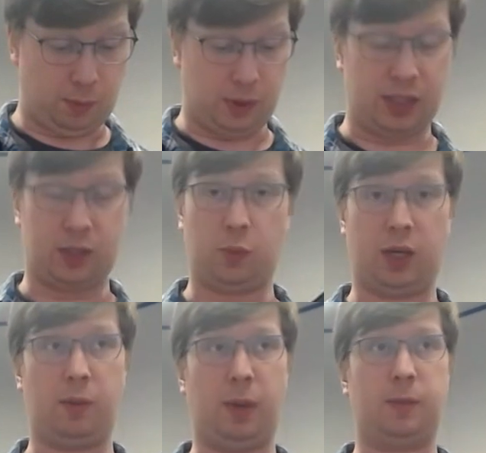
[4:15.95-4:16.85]
But this would
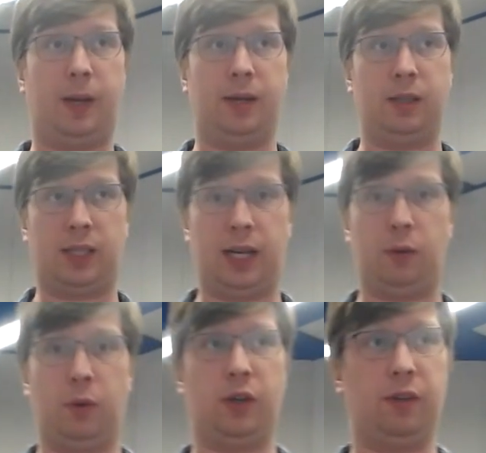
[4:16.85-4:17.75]
be your best bet, is
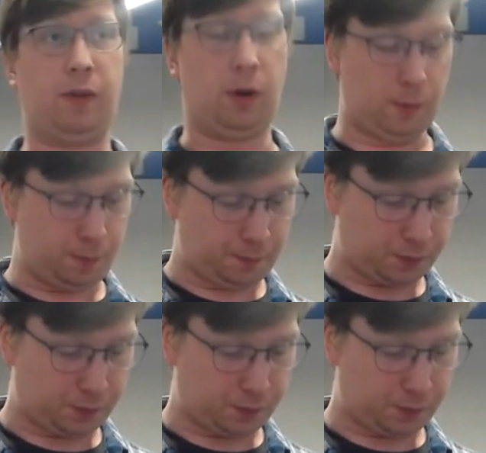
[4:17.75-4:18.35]
getting one on your phone.